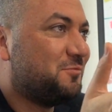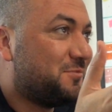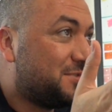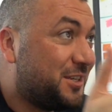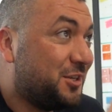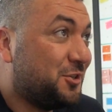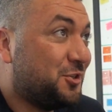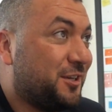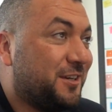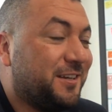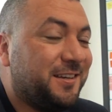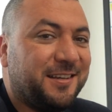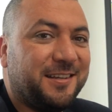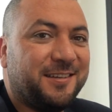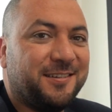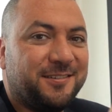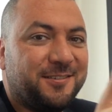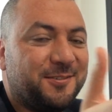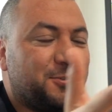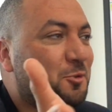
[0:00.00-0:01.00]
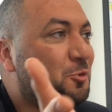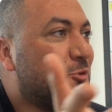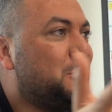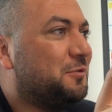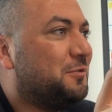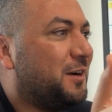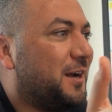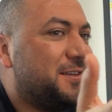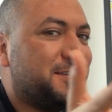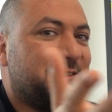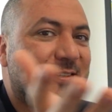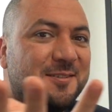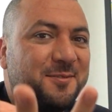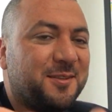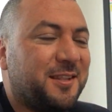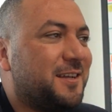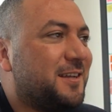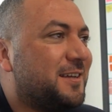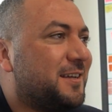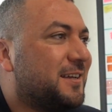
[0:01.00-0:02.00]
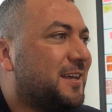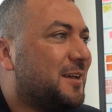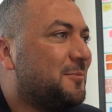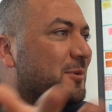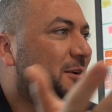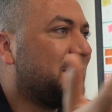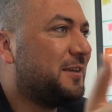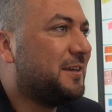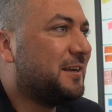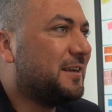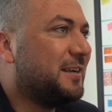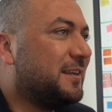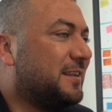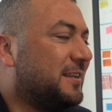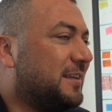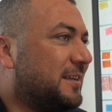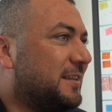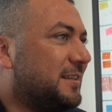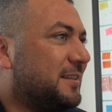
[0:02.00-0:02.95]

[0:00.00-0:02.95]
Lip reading: session on two devices, the camera here and